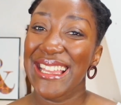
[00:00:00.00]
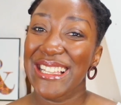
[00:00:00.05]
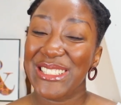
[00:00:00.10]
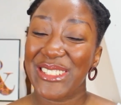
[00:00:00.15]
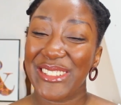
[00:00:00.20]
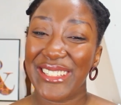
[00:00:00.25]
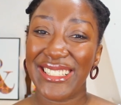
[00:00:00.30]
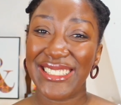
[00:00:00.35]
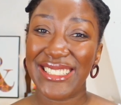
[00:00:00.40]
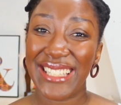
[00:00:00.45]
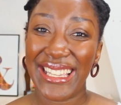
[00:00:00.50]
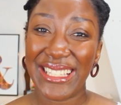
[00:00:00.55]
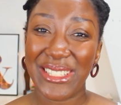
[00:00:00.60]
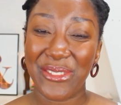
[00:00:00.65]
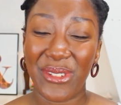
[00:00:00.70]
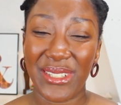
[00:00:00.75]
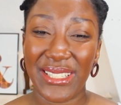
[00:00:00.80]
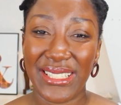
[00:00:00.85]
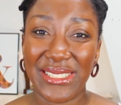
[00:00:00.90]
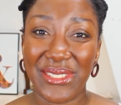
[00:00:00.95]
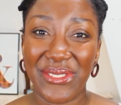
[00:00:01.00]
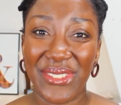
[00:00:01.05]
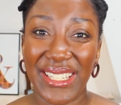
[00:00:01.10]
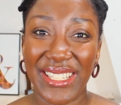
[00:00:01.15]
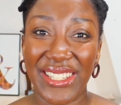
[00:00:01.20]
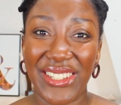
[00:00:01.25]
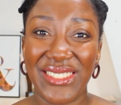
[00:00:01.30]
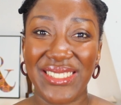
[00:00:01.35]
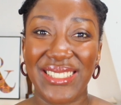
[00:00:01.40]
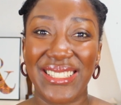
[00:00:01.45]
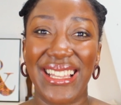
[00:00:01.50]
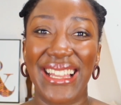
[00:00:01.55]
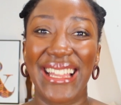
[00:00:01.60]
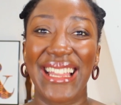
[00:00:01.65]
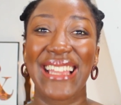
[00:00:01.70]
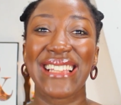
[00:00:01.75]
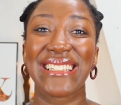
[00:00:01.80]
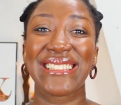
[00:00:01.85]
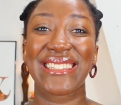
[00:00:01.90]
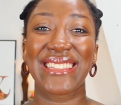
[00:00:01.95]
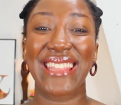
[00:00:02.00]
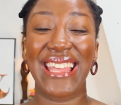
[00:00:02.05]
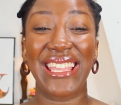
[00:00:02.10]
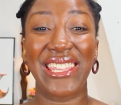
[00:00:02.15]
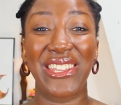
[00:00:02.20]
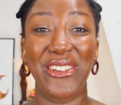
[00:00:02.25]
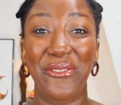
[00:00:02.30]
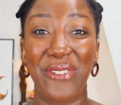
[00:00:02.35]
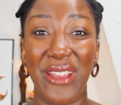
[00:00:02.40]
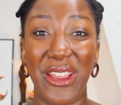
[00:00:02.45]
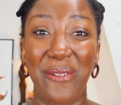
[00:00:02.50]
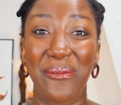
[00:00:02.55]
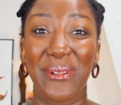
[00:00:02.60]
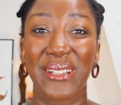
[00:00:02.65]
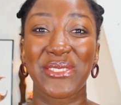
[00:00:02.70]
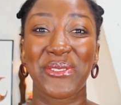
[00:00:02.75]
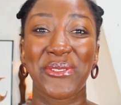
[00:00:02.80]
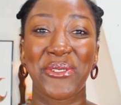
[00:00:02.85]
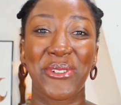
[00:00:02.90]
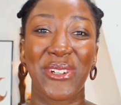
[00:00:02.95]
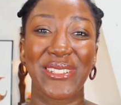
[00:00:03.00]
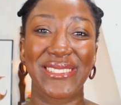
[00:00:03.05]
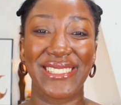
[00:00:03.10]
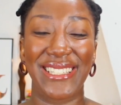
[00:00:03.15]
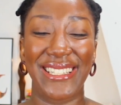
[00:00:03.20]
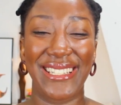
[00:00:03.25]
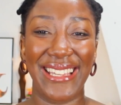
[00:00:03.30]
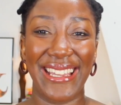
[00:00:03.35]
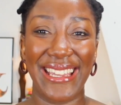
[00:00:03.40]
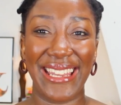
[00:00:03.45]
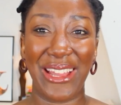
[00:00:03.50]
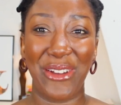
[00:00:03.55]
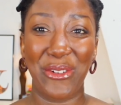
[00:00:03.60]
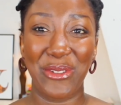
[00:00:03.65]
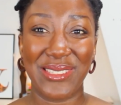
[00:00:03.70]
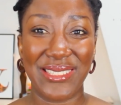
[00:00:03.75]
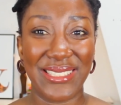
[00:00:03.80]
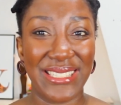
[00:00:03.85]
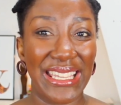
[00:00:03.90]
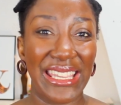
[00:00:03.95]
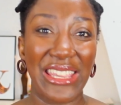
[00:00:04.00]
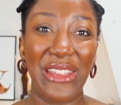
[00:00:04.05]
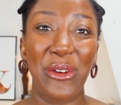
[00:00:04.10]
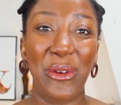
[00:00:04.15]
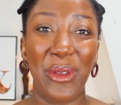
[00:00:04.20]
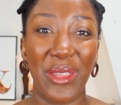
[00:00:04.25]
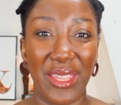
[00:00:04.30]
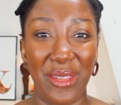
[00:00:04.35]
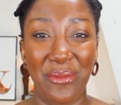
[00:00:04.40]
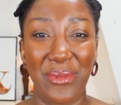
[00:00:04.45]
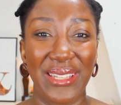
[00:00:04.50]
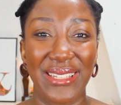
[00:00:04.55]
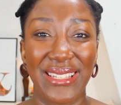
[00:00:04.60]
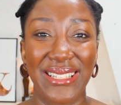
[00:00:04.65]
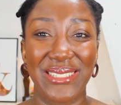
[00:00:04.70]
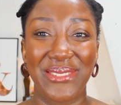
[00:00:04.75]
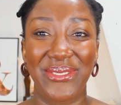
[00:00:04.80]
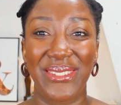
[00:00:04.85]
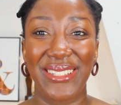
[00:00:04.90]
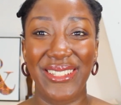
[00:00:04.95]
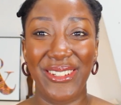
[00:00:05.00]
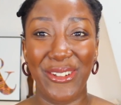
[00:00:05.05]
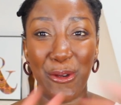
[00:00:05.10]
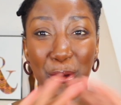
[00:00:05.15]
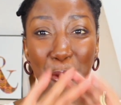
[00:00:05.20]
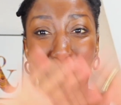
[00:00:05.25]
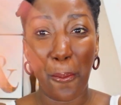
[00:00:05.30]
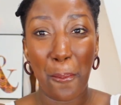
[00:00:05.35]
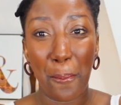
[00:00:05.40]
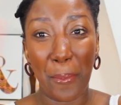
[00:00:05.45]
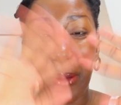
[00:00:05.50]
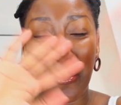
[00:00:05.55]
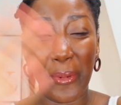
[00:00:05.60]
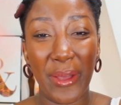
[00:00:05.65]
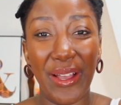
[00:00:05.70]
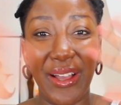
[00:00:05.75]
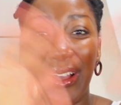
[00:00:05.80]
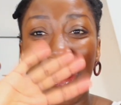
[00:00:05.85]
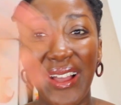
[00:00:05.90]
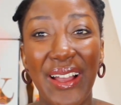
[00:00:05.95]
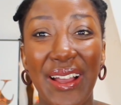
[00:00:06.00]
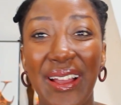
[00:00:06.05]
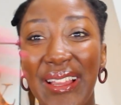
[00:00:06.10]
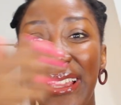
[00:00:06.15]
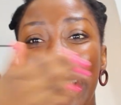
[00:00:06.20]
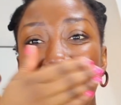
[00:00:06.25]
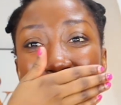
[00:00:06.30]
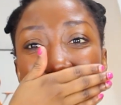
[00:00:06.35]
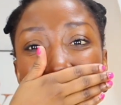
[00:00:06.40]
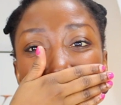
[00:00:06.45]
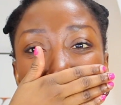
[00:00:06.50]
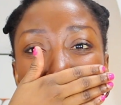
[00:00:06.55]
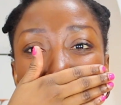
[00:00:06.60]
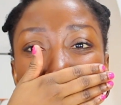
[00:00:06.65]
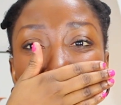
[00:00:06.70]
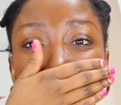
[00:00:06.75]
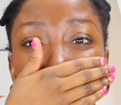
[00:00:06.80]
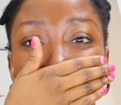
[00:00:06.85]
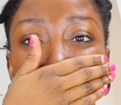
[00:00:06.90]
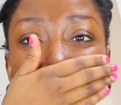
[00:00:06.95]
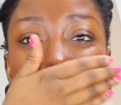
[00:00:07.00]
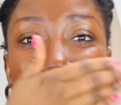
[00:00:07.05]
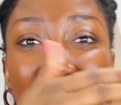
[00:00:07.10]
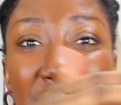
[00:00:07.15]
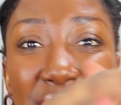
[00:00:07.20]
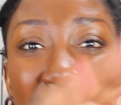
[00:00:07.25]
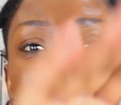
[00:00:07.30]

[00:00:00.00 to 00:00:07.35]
So that's it for this video, guys. Thank you very much for watching, and I will see you in my next video. Bye bye.